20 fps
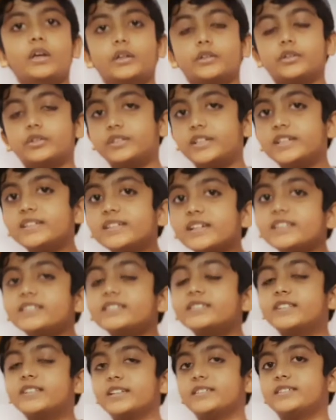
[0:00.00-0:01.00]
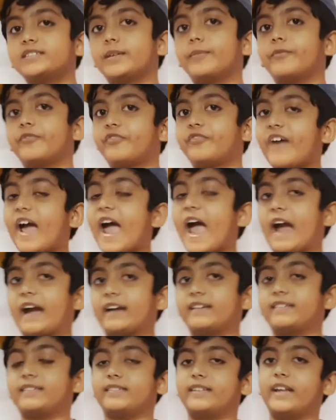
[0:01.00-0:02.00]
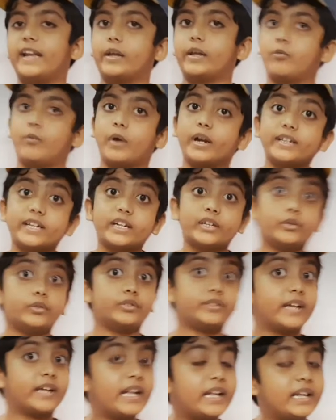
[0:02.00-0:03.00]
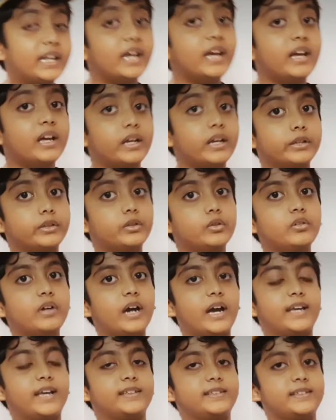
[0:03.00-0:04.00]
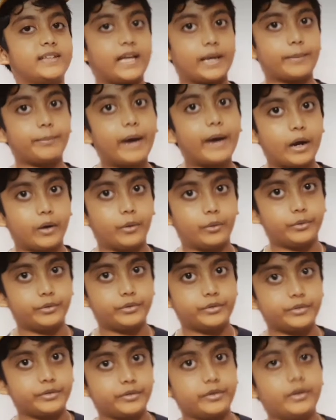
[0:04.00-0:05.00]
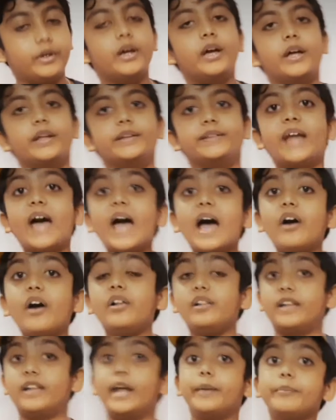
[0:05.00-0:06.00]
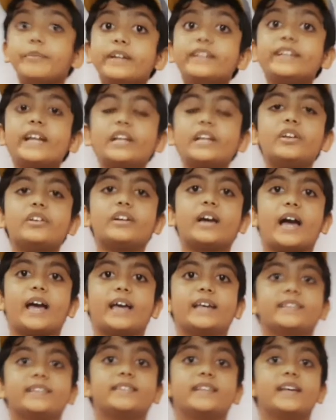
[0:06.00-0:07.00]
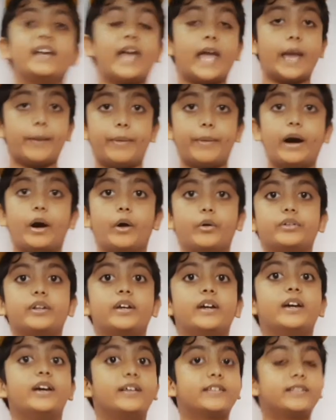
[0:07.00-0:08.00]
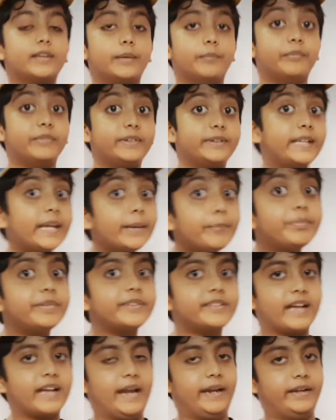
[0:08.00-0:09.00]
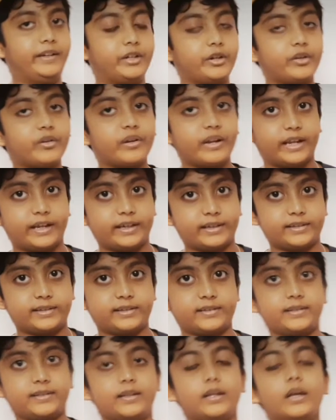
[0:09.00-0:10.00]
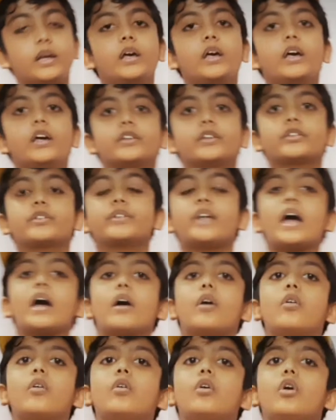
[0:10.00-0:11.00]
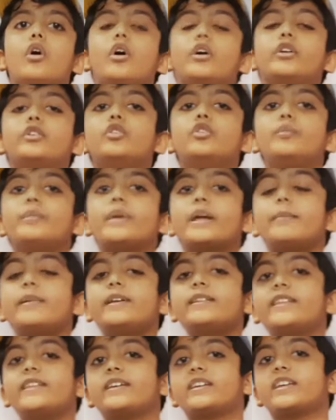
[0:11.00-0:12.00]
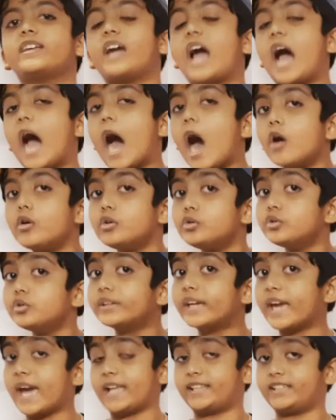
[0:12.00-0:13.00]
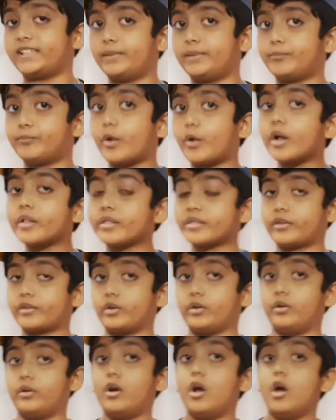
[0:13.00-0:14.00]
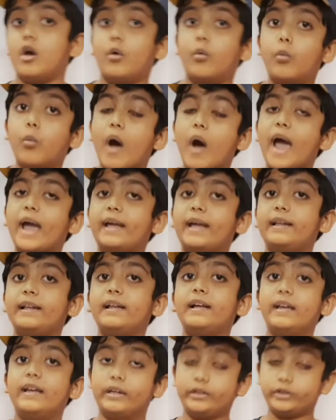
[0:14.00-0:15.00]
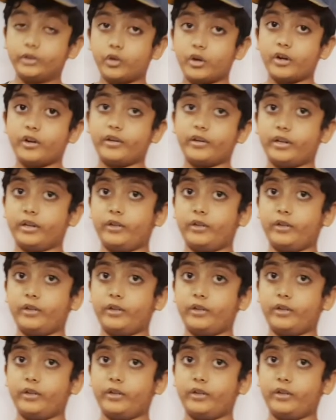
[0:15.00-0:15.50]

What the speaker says: So these are just some facts that I wanted to tell you guys about. Now let me tell you guys about some tips and tricks. So now you may be thinking how to catch an imposter while you're